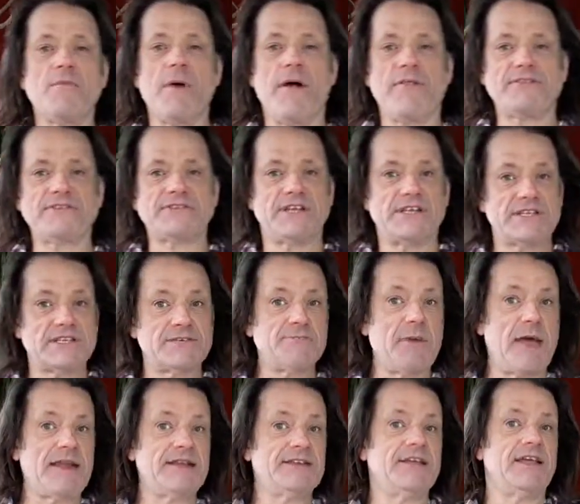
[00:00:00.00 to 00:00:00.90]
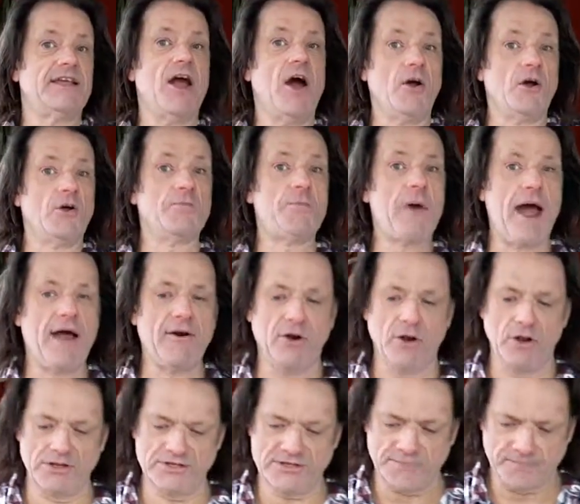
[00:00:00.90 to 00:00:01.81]
months it's spent in oak
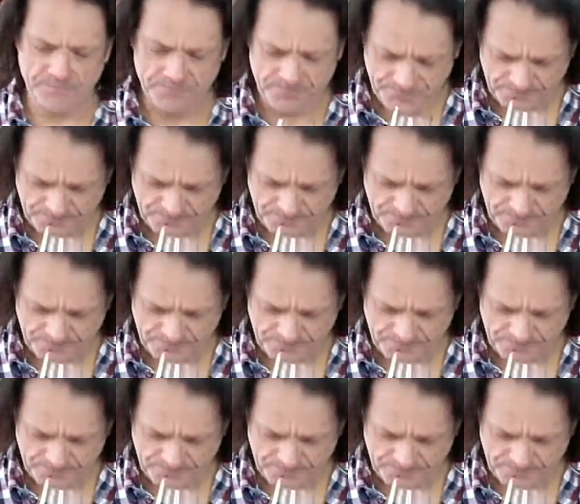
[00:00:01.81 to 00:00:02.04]
barrels.